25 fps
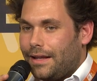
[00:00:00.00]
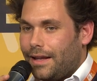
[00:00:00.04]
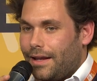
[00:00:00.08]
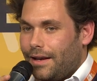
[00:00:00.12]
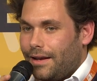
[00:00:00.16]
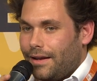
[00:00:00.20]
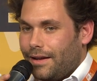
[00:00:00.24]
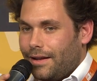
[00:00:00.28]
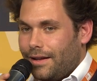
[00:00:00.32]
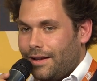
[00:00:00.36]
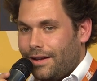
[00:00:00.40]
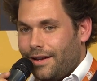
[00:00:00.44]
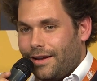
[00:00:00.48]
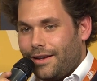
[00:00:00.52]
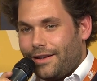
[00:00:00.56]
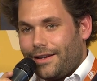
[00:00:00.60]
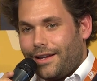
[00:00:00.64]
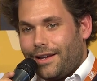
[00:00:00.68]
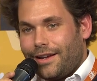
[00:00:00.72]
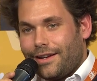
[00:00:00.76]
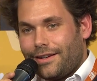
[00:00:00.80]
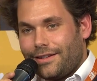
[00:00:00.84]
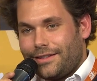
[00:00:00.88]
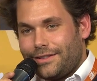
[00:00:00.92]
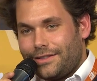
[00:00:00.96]
then
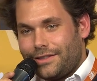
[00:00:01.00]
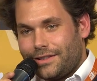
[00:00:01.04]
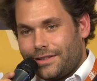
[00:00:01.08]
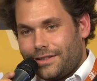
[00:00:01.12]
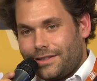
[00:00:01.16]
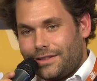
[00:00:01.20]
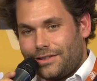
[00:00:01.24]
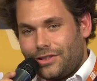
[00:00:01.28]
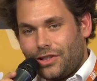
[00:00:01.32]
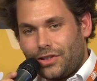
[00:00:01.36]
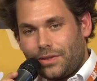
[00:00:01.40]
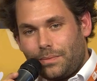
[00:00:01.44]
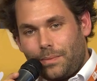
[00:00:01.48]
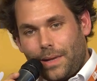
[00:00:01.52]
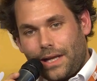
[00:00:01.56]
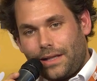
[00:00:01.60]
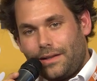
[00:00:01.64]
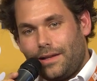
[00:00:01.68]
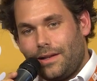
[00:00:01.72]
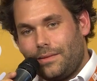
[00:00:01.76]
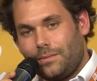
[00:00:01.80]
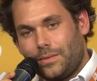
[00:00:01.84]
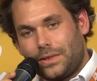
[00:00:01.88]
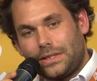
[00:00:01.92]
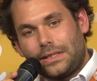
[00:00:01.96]
just met
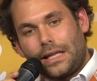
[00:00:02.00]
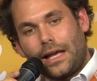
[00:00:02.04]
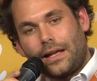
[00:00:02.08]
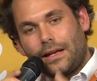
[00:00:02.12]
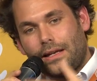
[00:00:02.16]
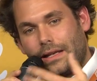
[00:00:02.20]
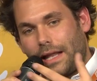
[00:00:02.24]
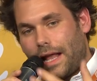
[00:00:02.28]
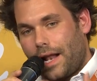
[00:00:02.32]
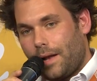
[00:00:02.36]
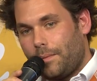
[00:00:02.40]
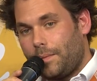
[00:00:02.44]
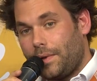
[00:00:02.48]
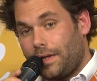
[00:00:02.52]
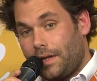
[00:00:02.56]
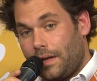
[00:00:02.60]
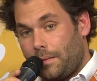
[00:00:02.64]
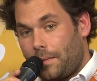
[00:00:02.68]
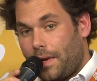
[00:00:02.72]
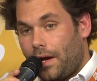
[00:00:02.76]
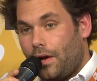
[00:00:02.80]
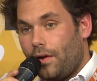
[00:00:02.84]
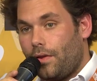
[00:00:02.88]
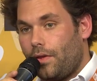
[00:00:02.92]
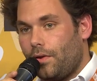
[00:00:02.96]
him, started helping
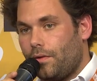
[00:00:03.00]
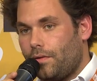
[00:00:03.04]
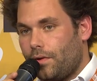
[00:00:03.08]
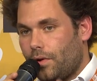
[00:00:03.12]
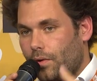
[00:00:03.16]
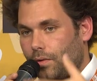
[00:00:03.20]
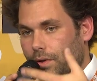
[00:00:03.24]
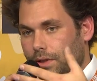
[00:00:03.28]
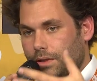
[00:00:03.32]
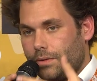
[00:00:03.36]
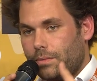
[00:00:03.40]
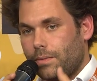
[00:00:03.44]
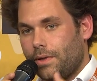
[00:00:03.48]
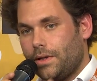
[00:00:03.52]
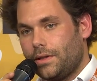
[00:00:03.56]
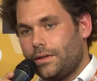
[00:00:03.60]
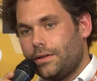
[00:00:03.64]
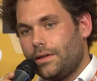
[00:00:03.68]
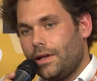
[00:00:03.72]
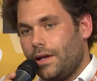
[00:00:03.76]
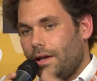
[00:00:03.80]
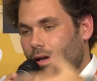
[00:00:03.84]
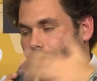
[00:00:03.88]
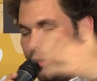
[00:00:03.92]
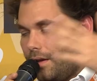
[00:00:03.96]
him out over
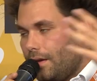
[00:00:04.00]
Christmas.